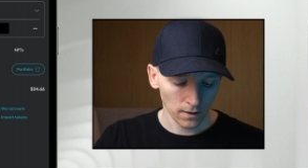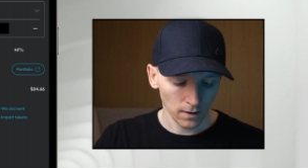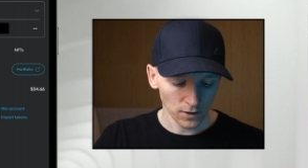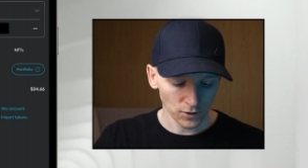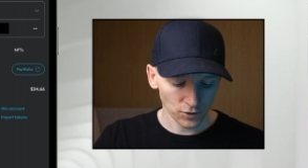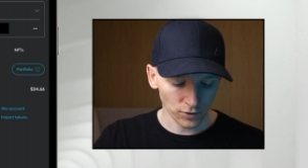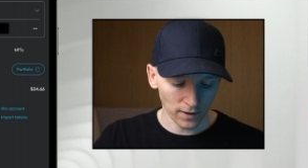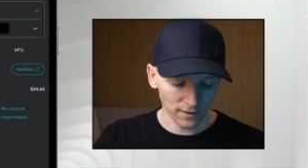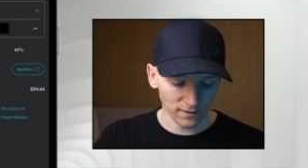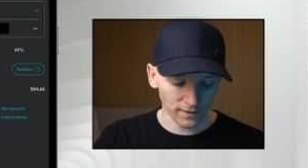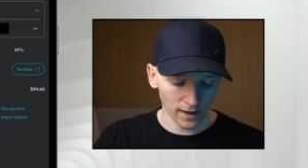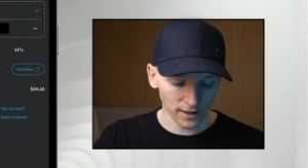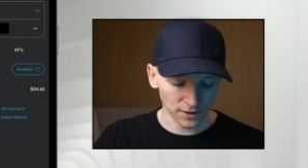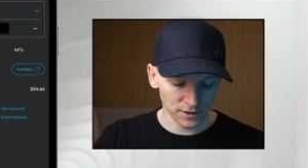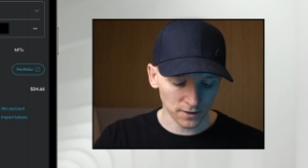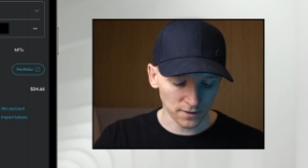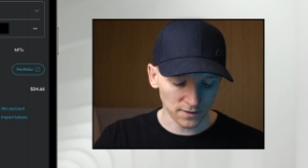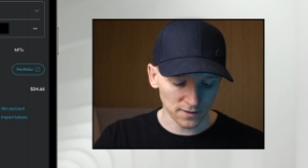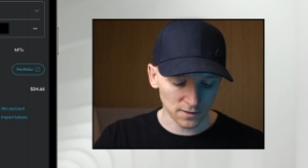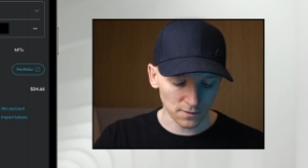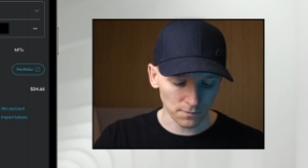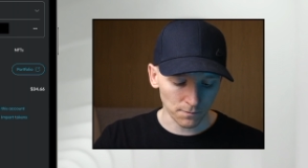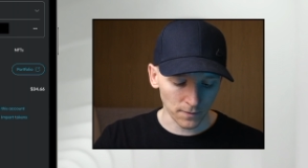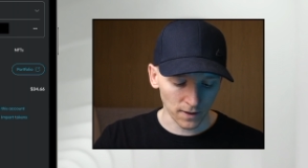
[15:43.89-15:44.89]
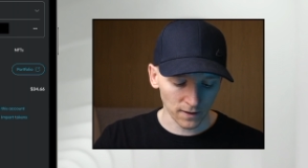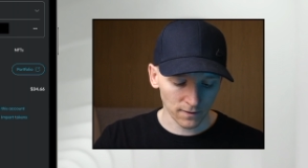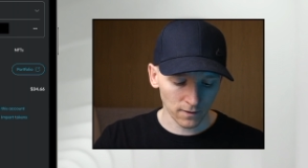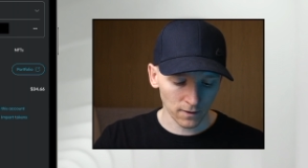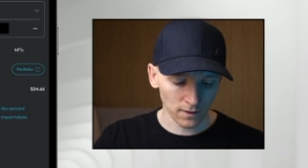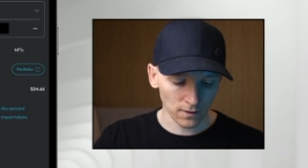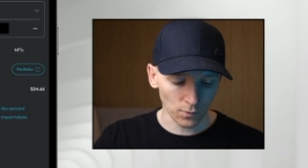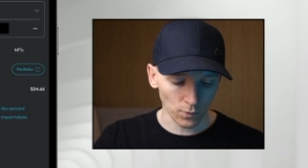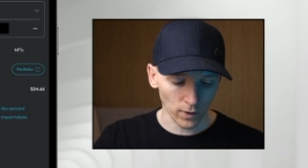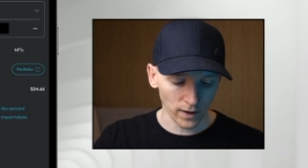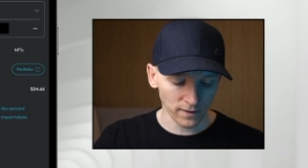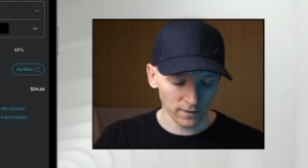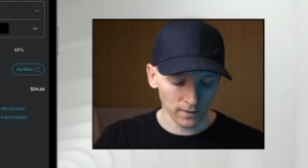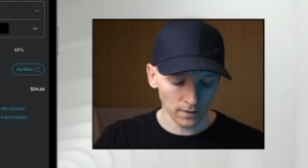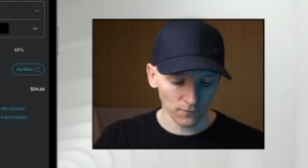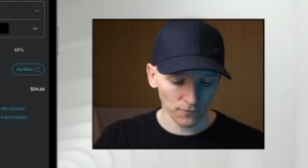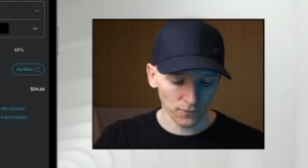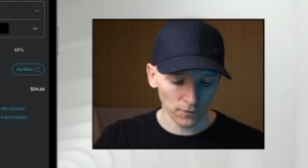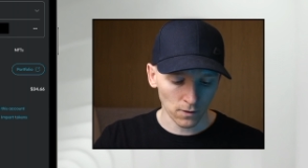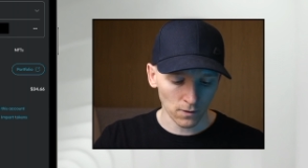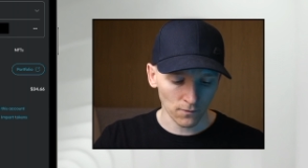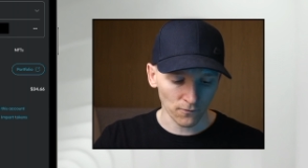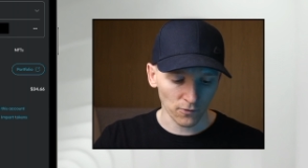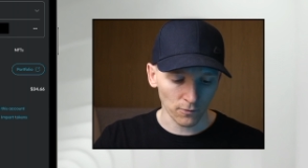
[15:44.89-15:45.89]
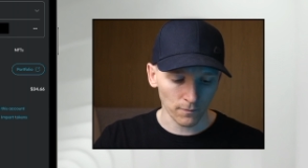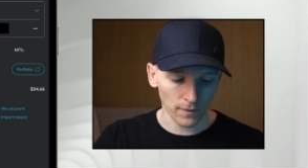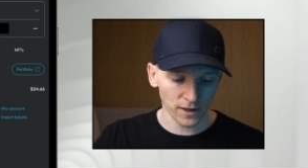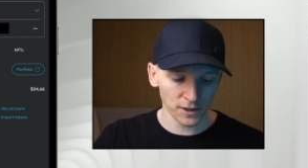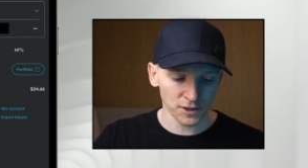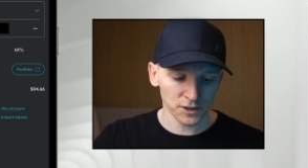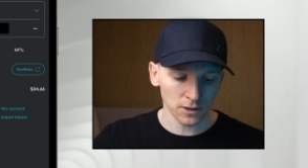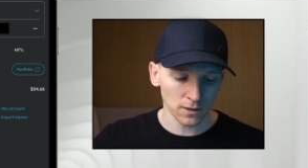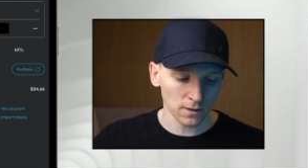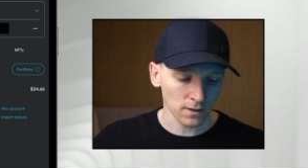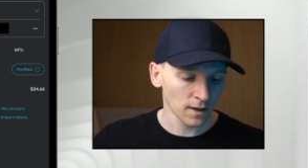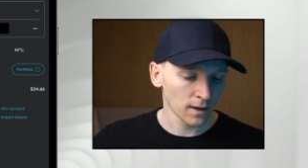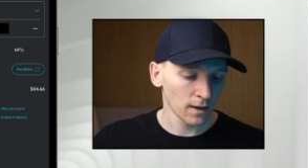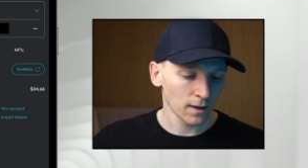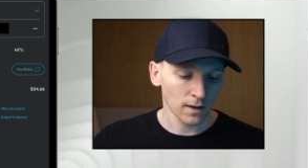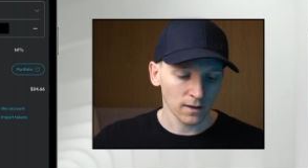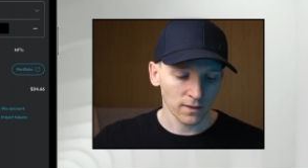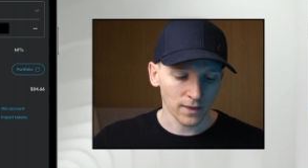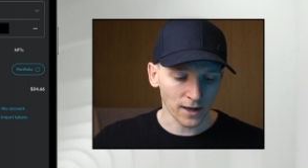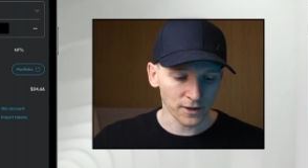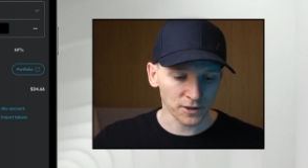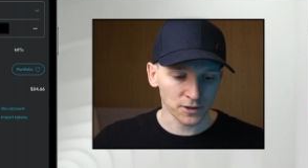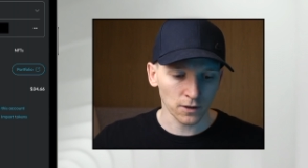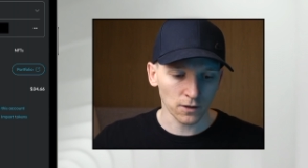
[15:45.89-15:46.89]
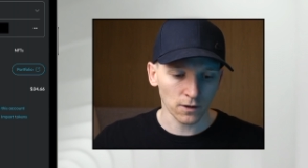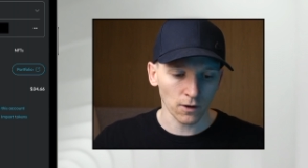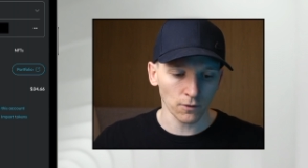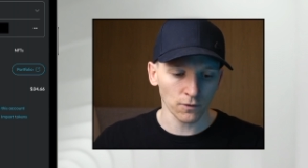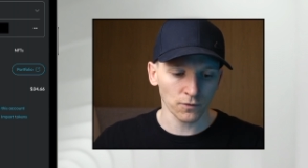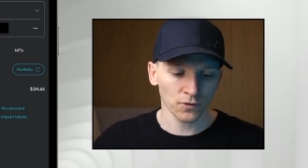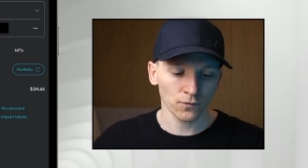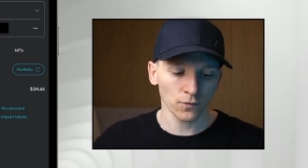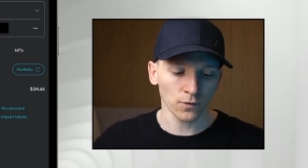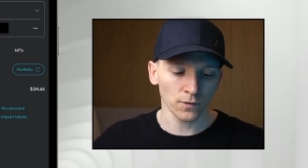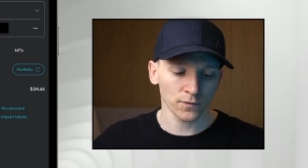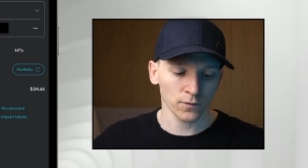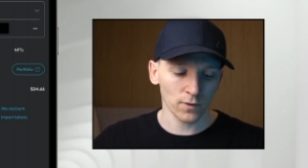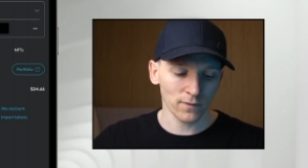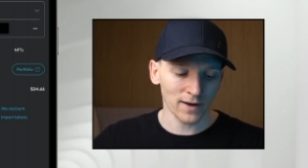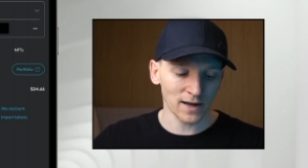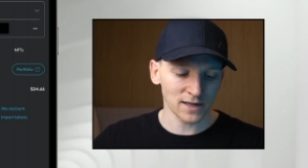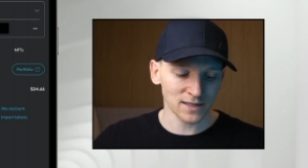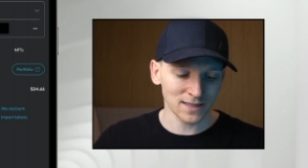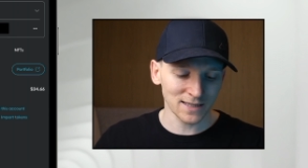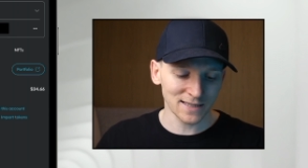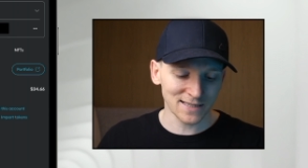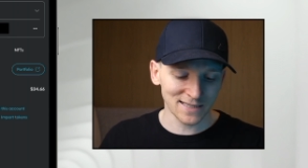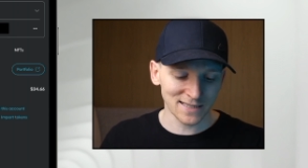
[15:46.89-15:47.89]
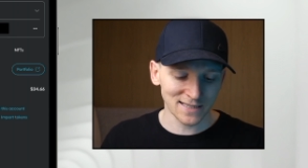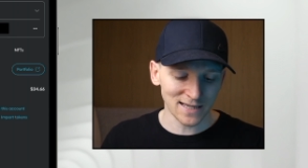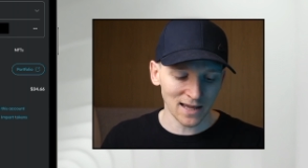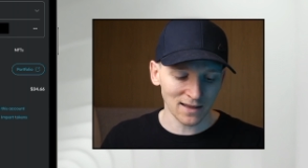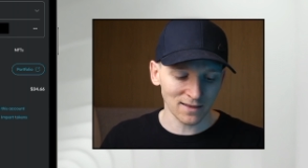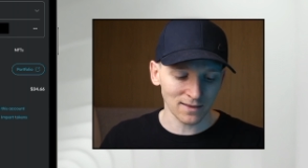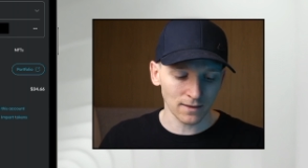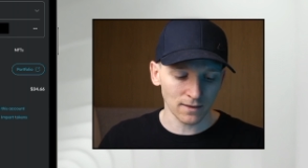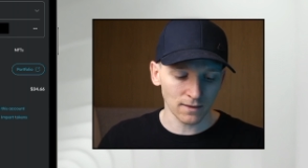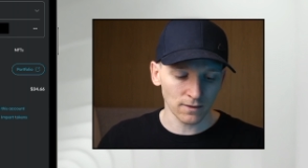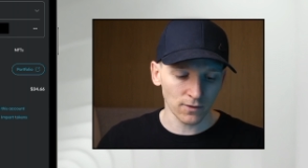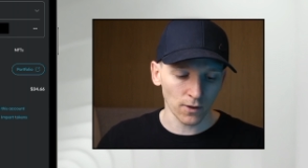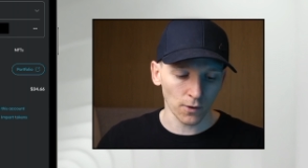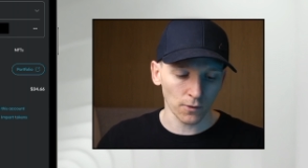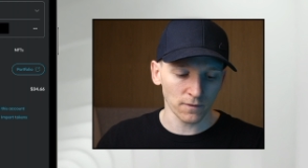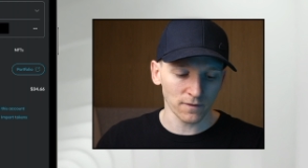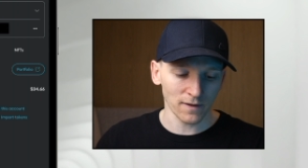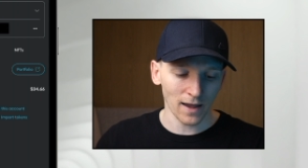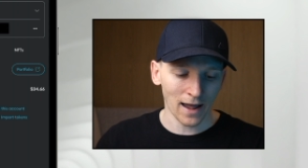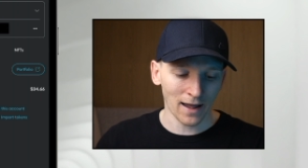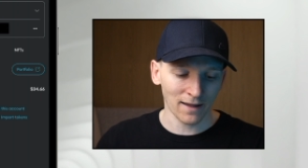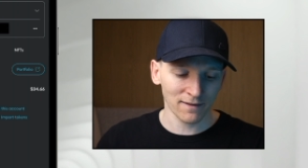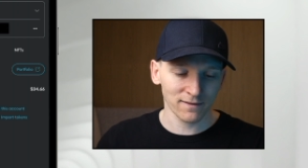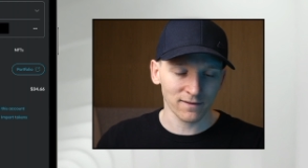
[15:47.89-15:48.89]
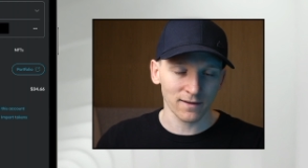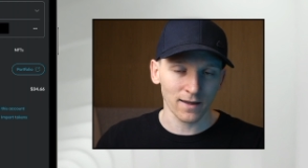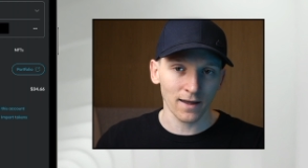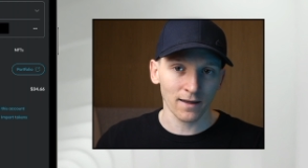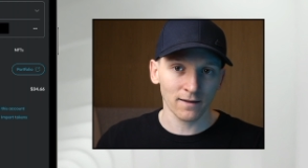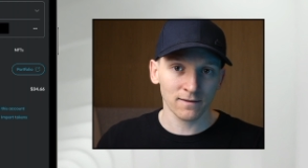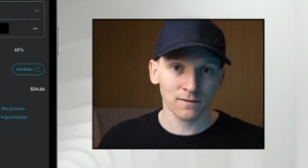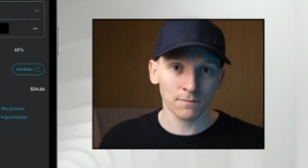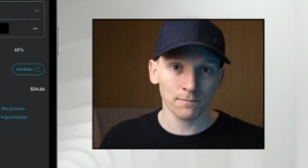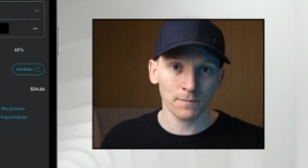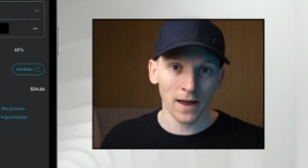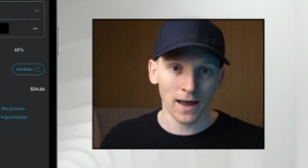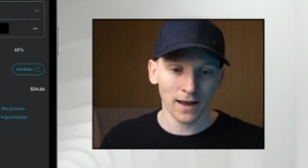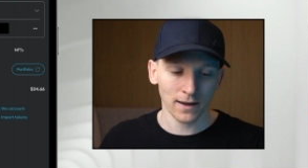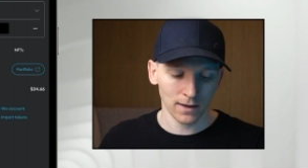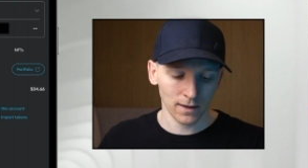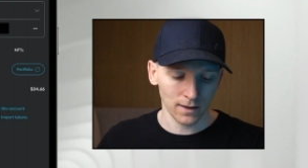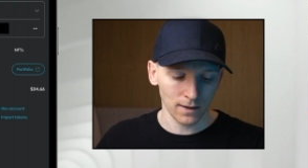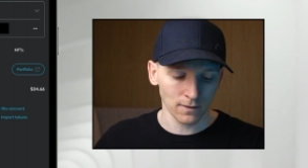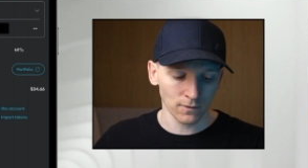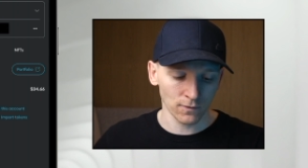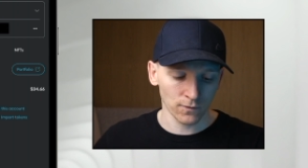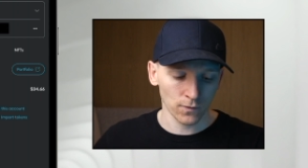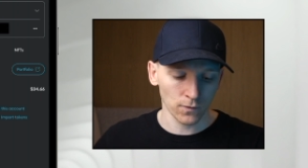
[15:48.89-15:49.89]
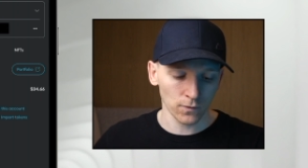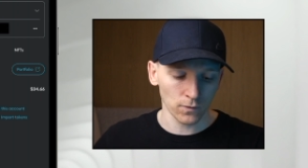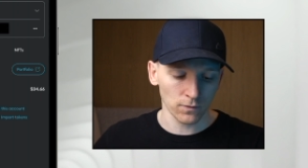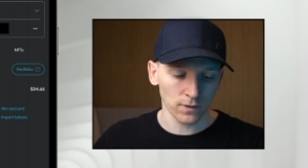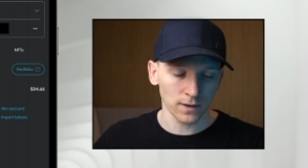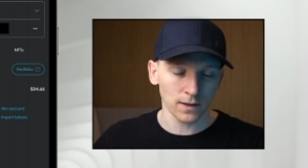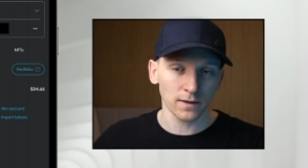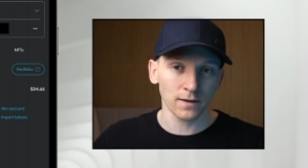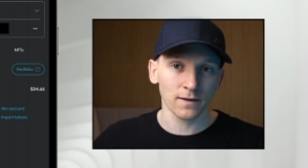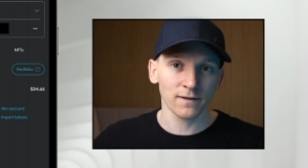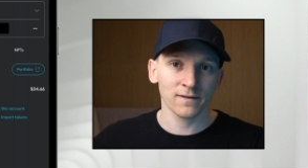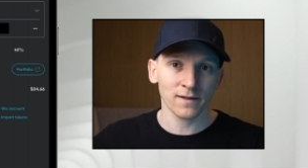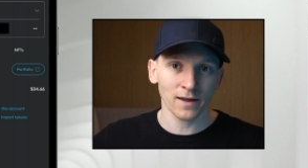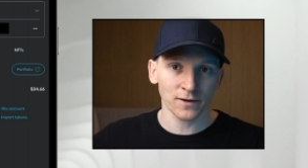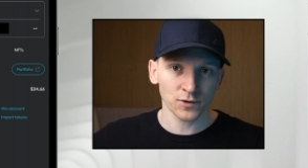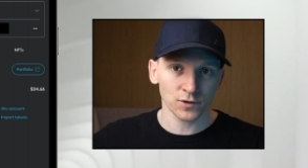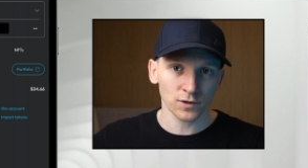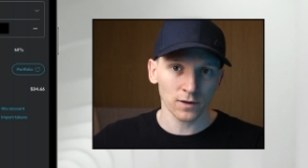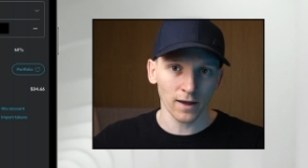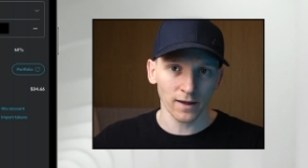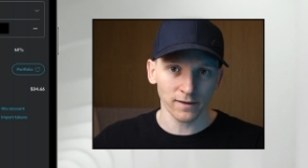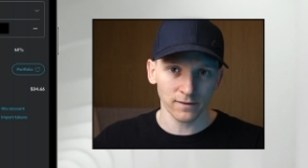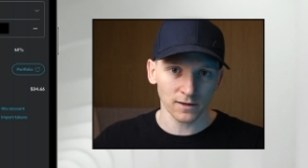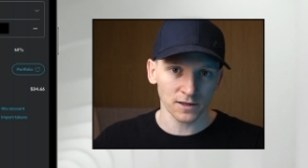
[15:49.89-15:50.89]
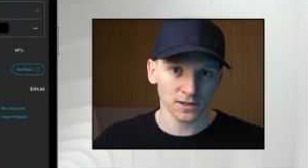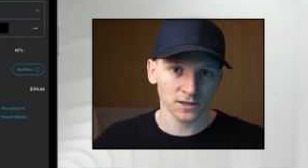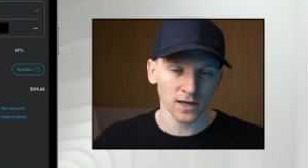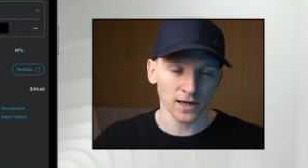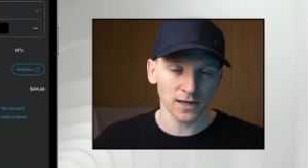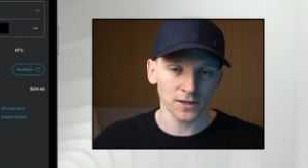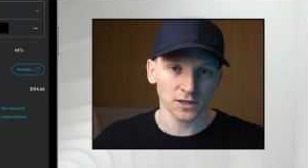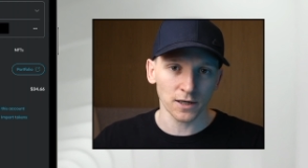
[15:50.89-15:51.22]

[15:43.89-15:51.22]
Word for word: Transaction submitted, waiting for confirmation. That should go through. So I've actually sent those assets back into the centralized exchange